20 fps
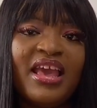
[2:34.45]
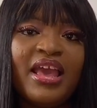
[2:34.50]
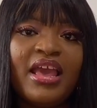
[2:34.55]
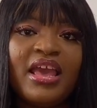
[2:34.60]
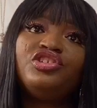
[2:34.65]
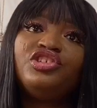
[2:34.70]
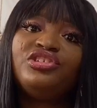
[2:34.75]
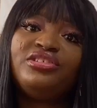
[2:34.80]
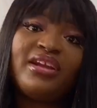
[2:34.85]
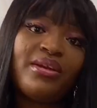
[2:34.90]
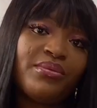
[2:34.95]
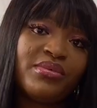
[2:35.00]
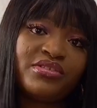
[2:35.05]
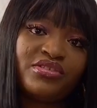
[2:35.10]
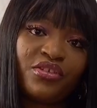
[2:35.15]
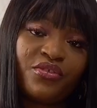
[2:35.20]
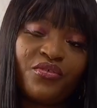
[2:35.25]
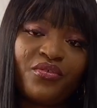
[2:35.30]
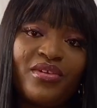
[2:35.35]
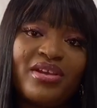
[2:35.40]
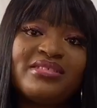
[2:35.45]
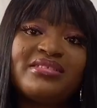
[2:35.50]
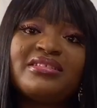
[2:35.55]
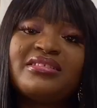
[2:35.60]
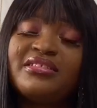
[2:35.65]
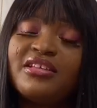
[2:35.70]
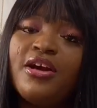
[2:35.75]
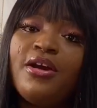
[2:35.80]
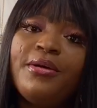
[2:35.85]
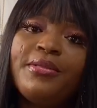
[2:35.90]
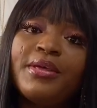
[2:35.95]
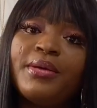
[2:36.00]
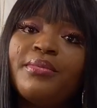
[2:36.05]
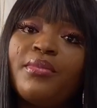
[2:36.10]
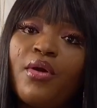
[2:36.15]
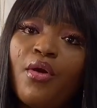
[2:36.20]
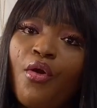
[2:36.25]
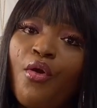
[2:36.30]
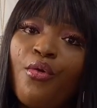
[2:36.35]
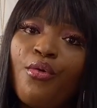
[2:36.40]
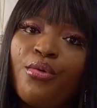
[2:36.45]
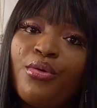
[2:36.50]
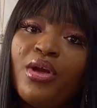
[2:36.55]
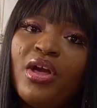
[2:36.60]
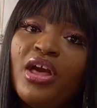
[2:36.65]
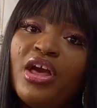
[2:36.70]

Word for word: Share with your friends and tell them, oh,